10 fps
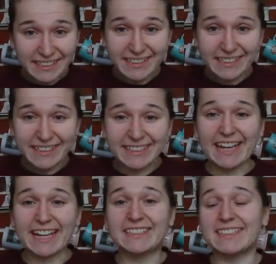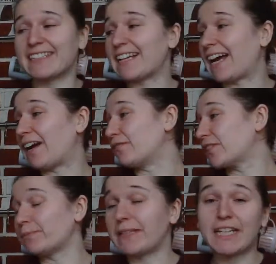You get to have
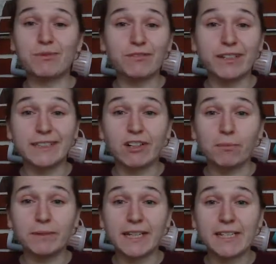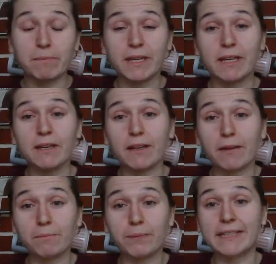some nice wee video updates of me
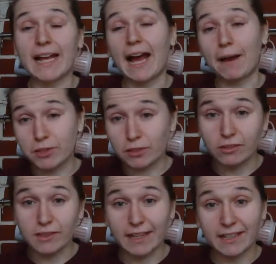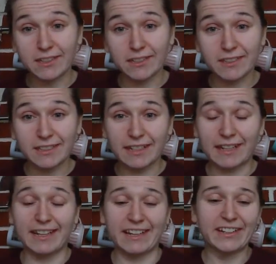being absolutely
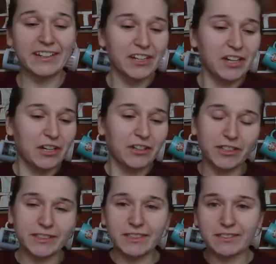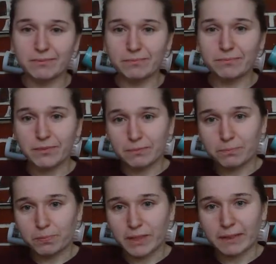knackered, running
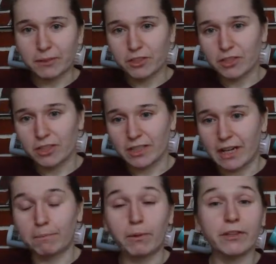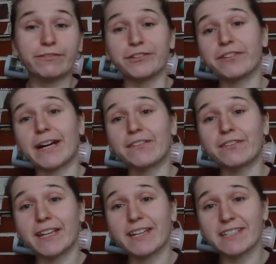pretty much a month of
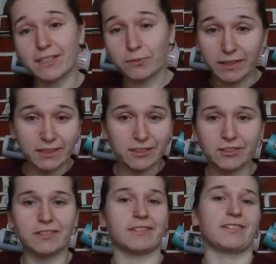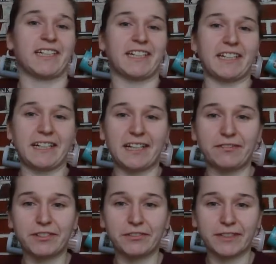5Ks as well as doing kind of
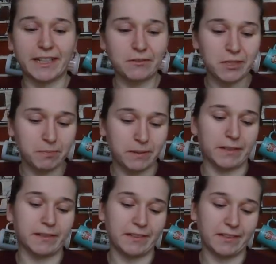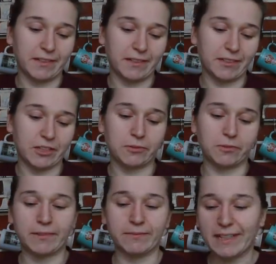everything else. But do you know
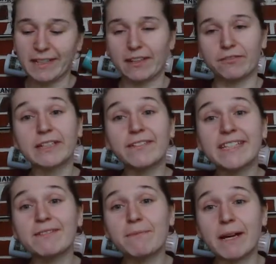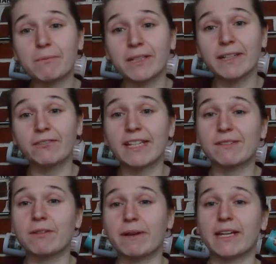what? If we can raise a wee bit of money, raise a
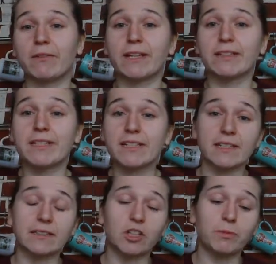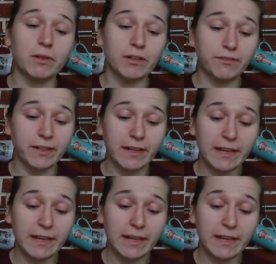wee bit of awareness, it'll all be worth it.